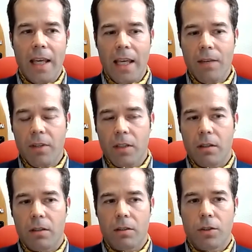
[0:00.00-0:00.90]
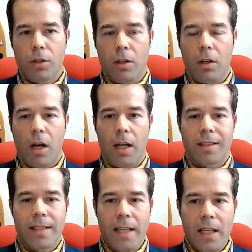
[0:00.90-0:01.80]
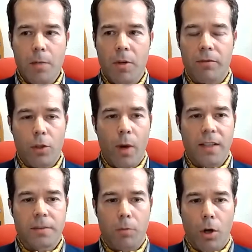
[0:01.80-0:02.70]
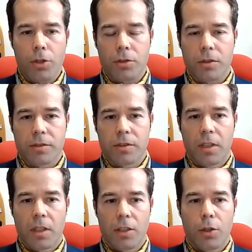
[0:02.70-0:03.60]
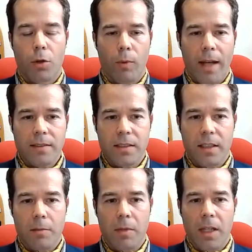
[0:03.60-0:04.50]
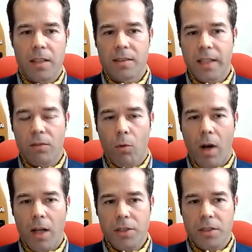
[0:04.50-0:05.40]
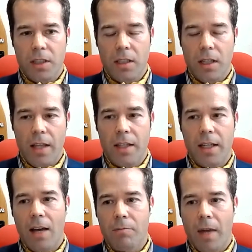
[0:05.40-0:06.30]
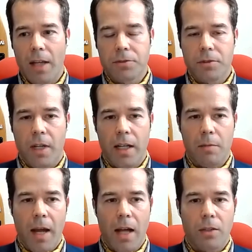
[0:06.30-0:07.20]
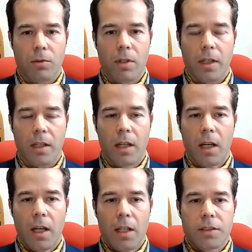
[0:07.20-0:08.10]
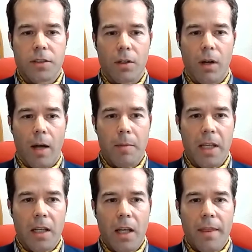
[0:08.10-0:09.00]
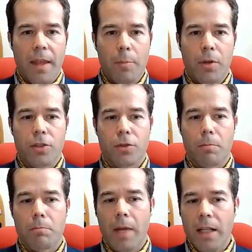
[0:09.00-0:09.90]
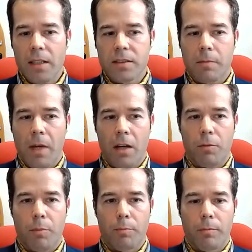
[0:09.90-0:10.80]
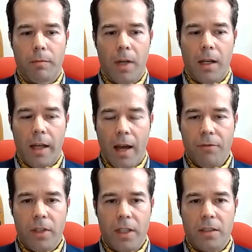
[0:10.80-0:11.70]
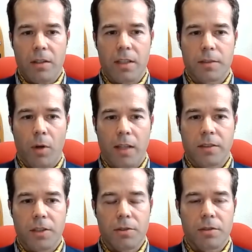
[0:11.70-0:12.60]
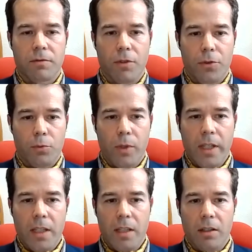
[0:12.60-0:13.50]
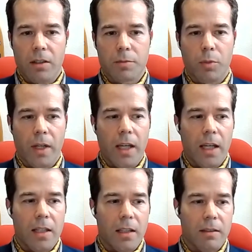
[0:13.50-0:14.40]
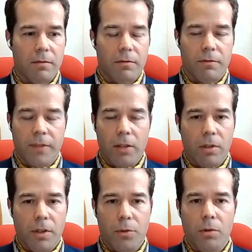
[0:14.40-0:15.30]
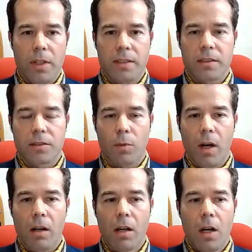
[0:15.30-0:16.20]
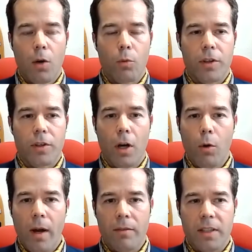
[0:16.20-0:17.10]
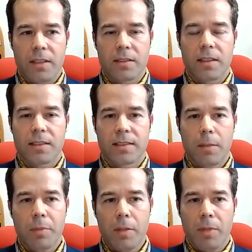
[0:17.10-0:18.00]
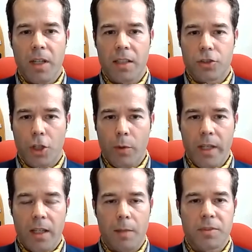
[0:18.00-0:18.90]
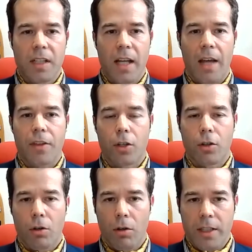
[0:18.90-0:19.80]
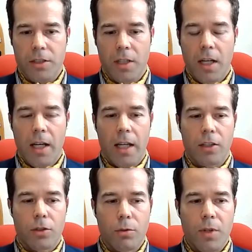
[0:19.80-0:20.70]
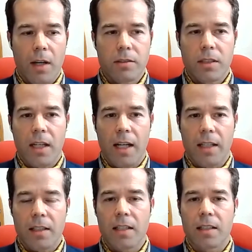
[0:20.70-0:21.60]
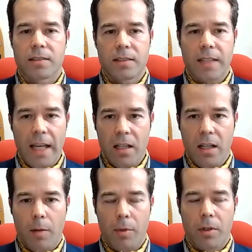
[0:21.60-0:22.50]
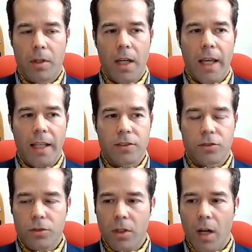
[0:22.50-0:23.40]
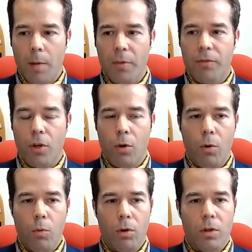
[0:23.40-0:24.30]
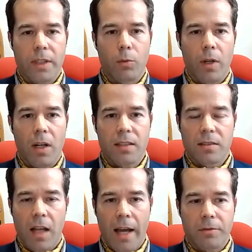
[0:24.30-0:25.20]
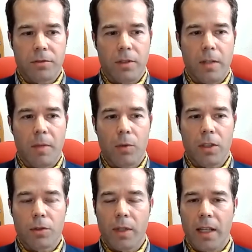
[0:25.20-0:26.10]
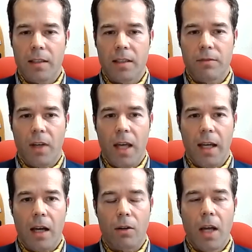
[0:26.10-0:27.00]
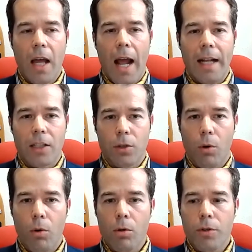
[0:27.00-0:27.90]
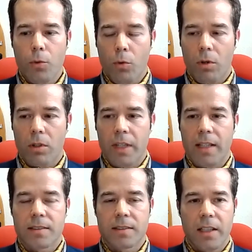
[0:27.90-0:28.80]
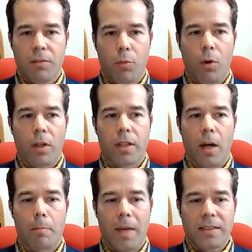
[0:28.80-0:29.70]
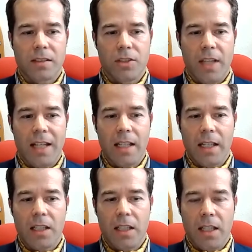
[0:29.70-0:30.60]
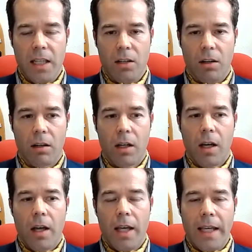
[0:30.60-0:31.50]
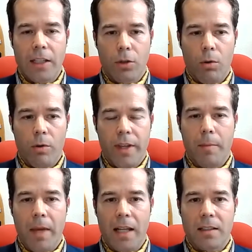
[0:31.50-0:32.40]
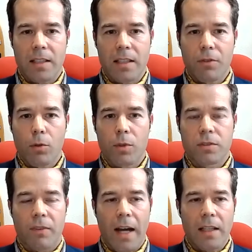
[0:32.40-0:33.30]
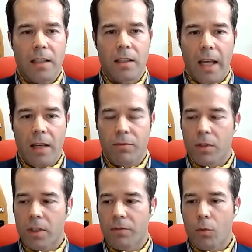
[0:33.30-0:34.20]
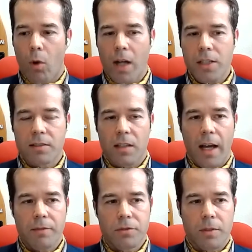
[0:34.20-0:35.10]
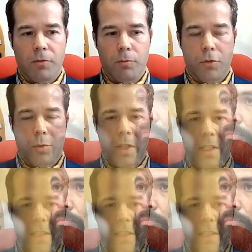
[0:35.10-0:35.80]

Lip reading: And they even took a team of U.S. Marshals to arrest him in the state of Washington and then have him extradited back to Oregon. So, I mean, they put a tremendous amount of effort into this prosecution for 3 years, bringing in the federal authorities as well, with no evidence, simply because Joey Gibson had the courage in 2019 to stand up. He stood up for the whole world. He went on his live stream. He went to an Antifa hangout, and he told the world and the city of Portland a message they needed to hear. He told them Antifa was violent and hateful. And if you watch his live stream from